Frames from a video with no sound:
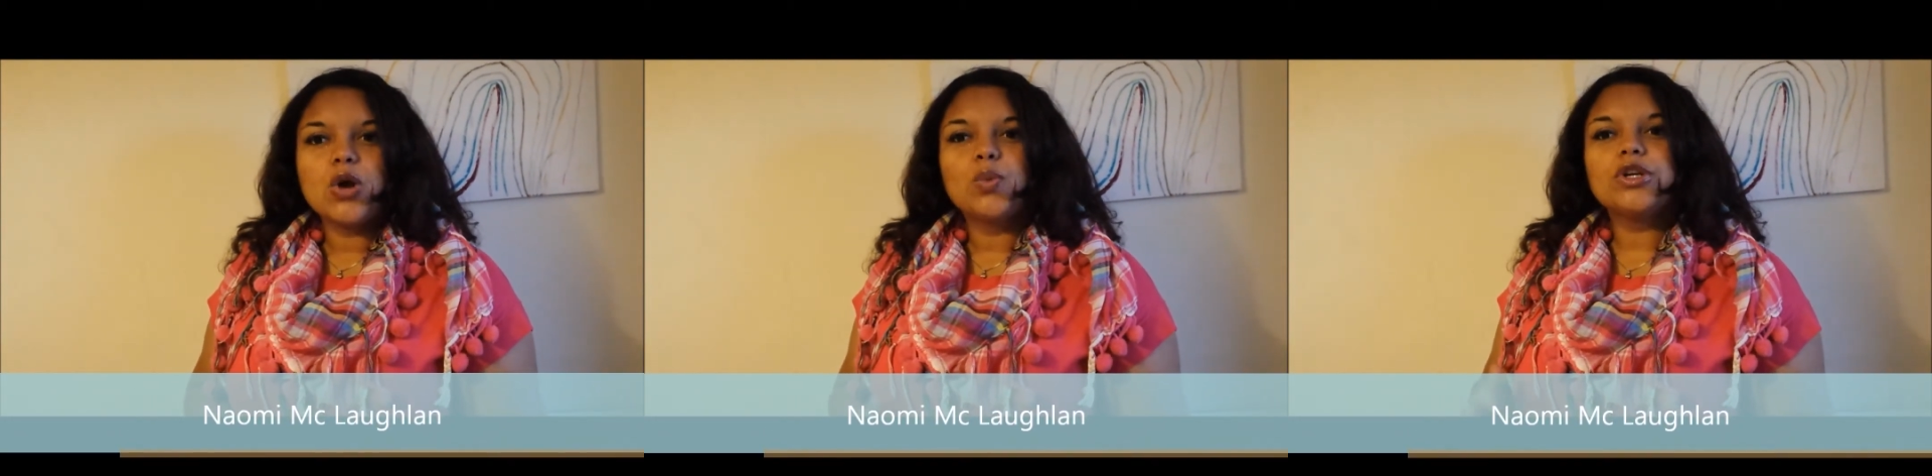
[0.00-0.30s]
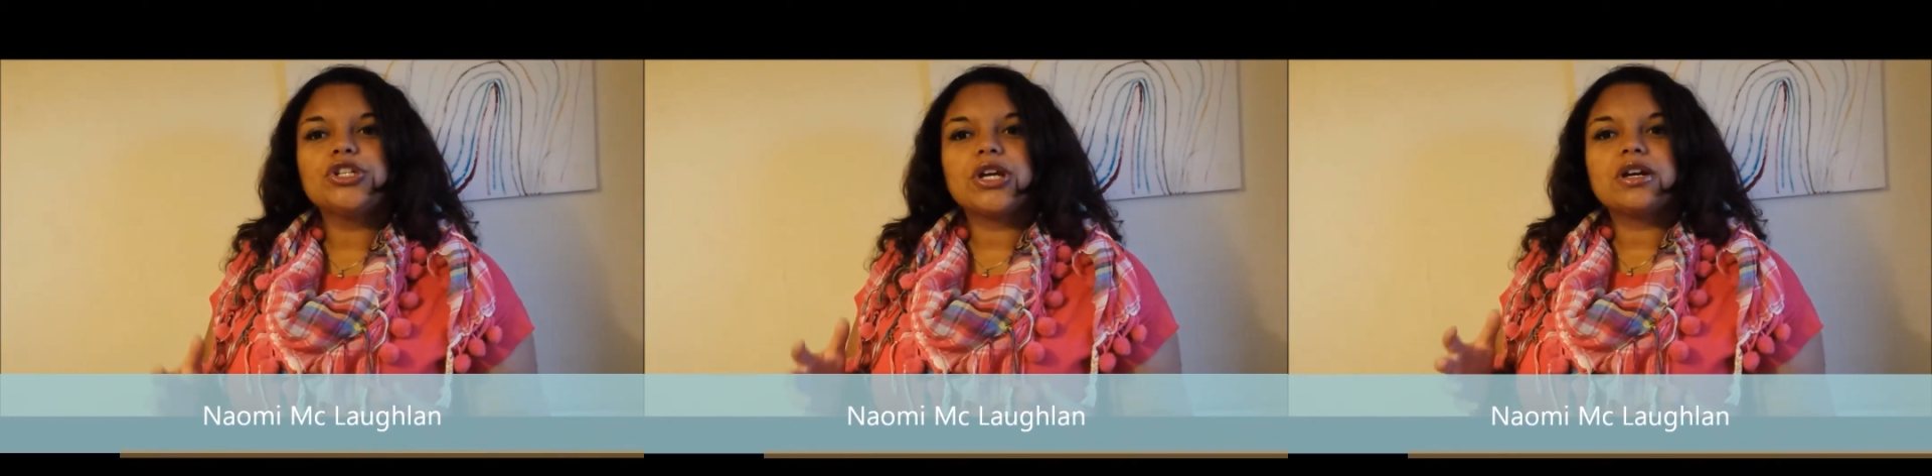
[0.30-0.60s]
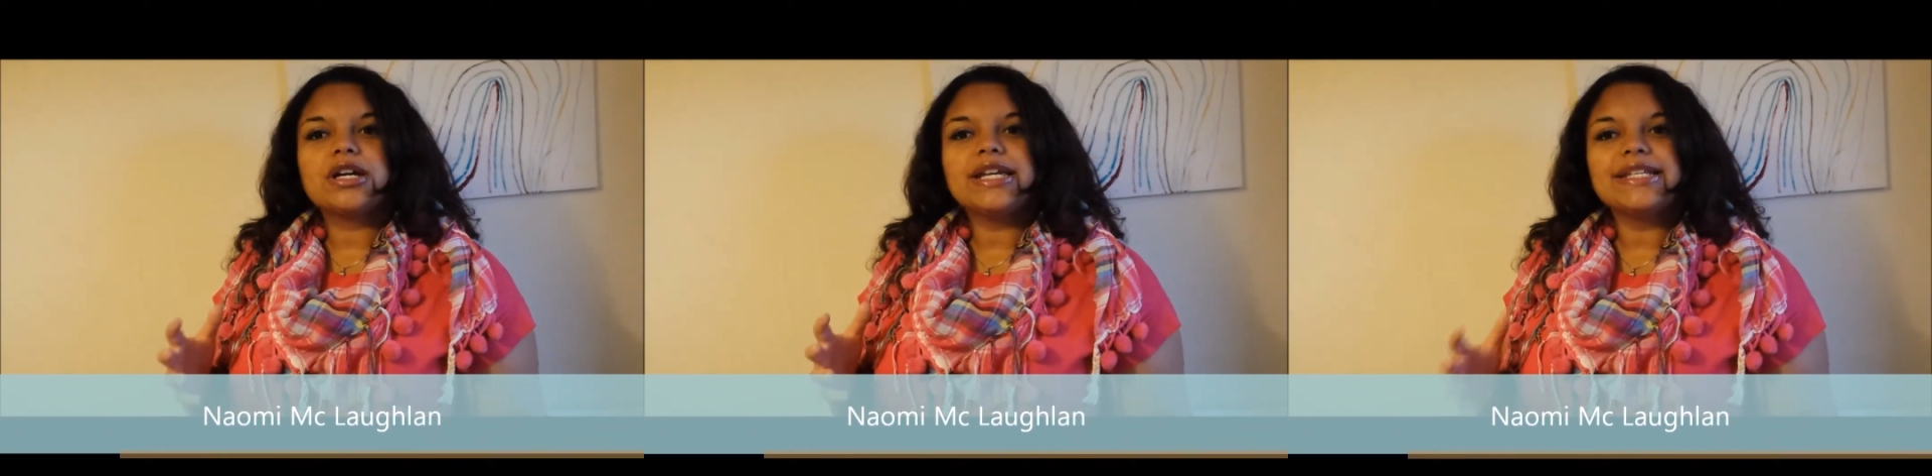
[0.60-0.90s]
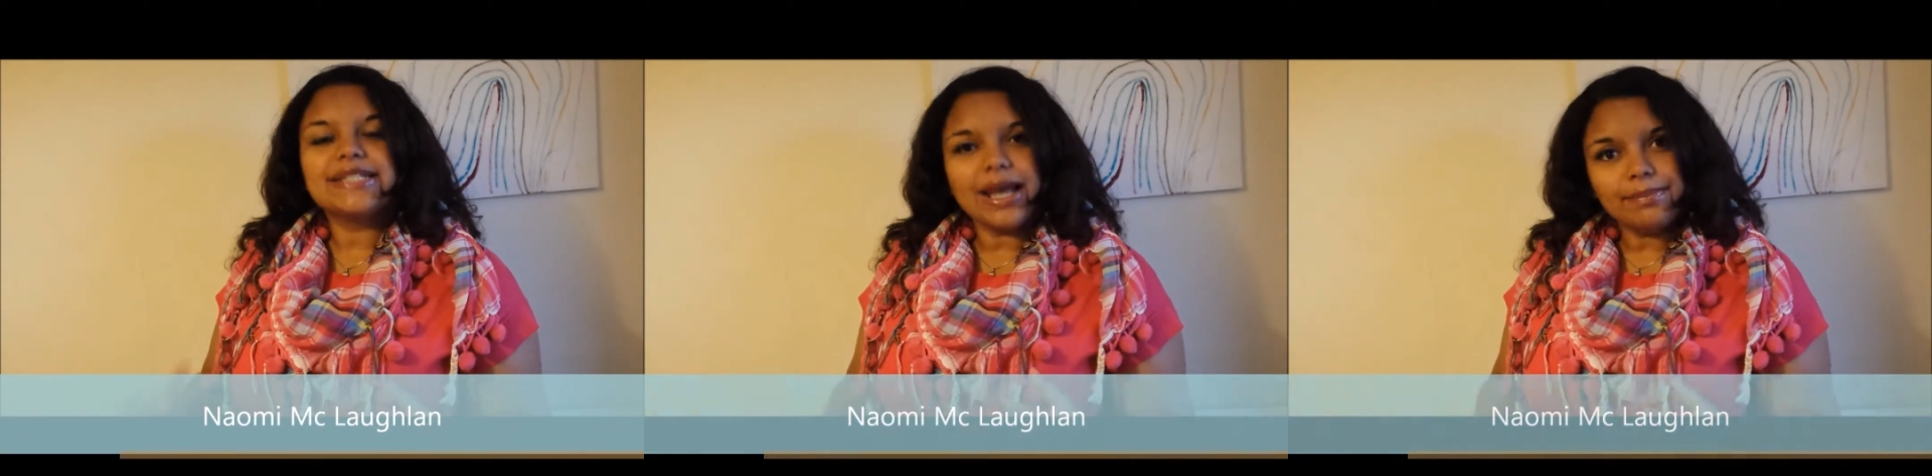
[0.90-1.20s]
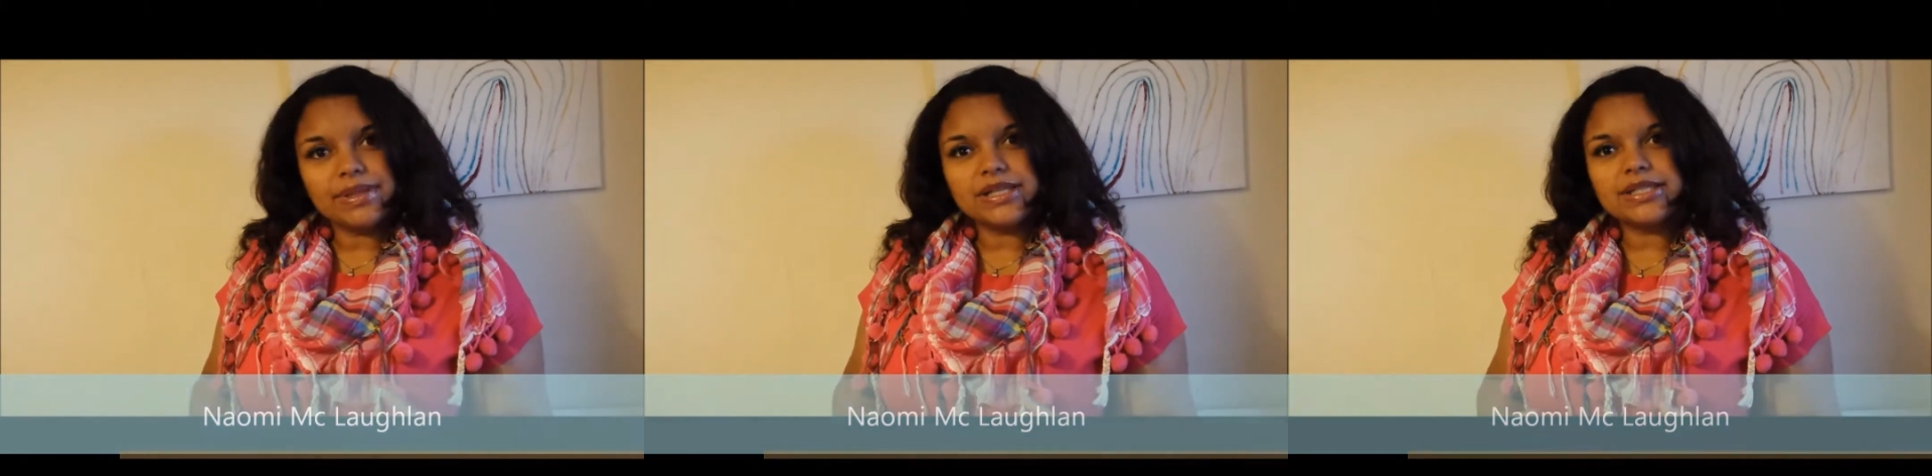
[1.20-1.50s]
which are
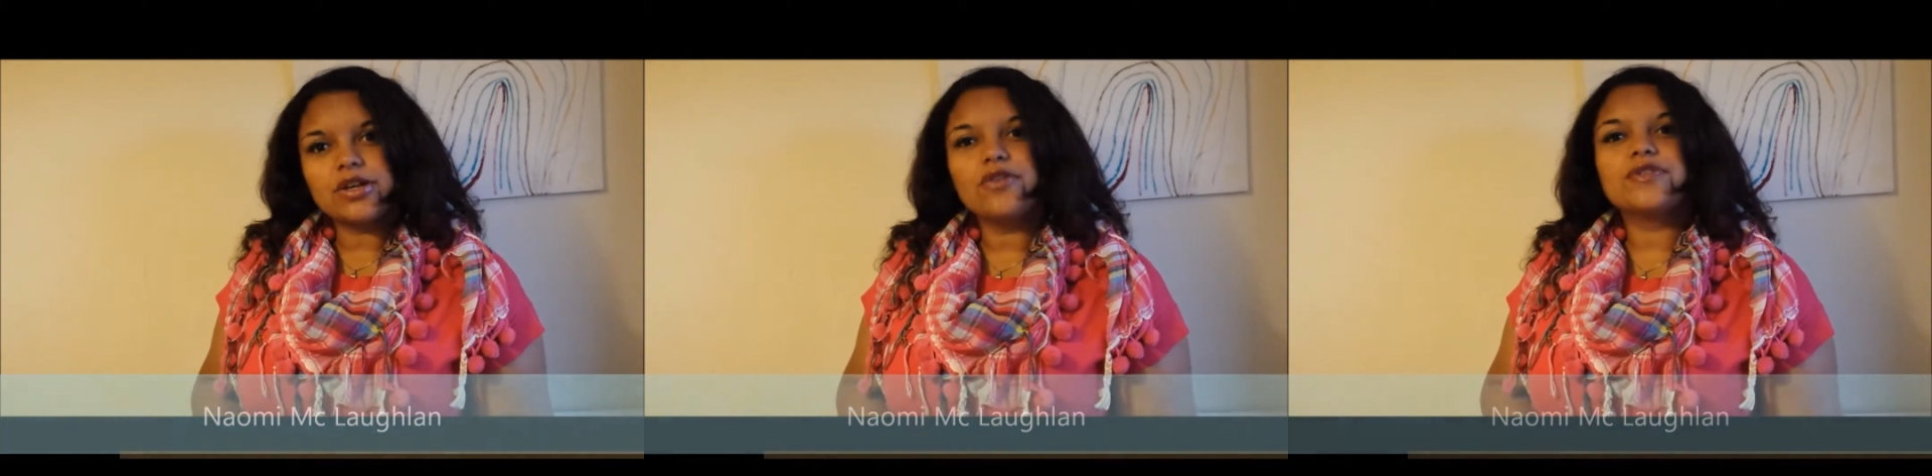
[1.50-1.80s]
examples of